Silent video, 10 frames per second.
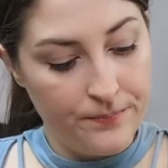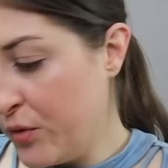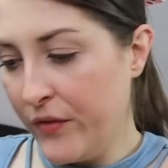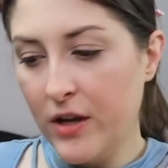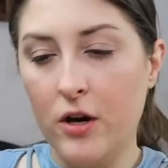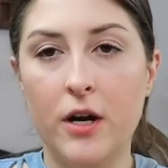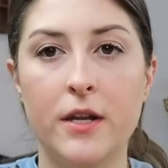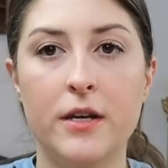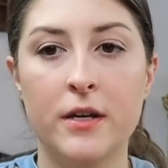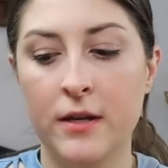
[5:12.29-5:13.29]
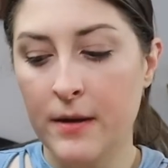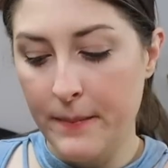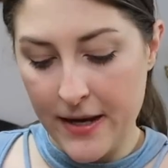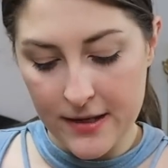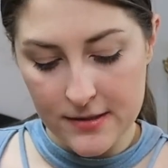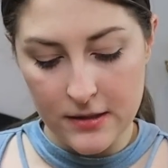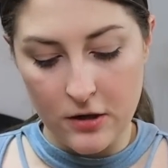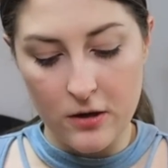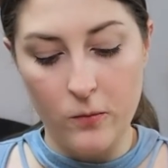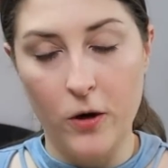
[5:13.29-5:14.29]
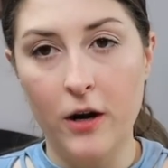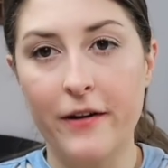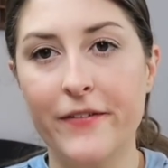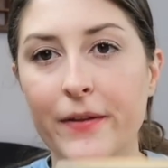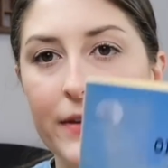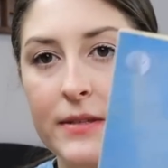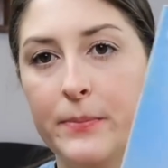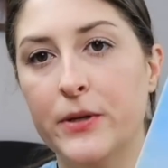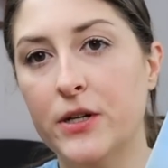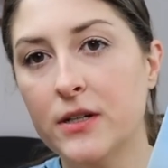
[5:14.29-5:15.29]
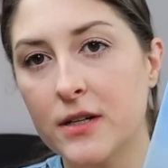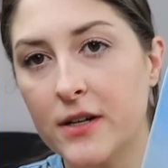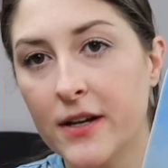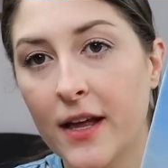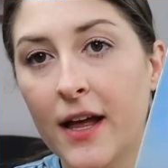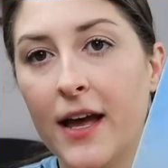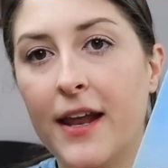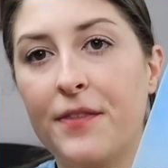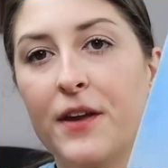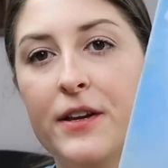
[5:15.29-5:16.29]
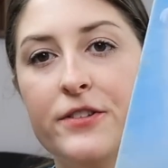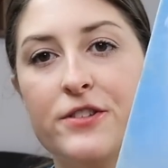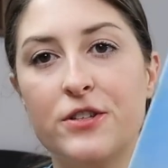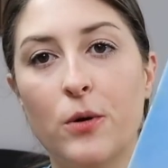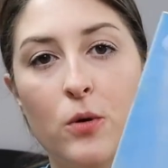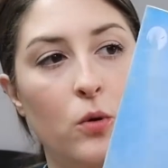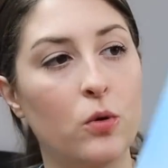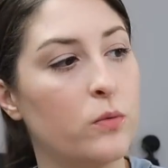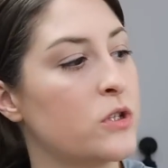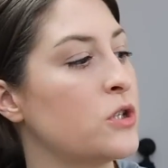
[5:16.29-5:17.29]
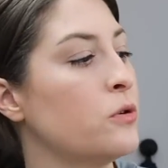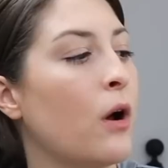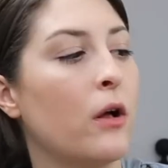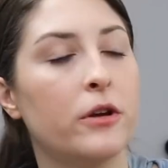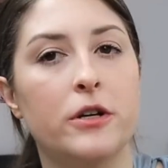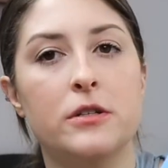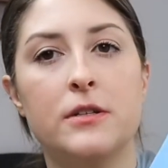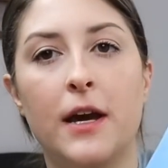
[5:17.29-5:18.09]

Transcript: Moving on past the artwork, I found this book and I think it is so cool. It was $2.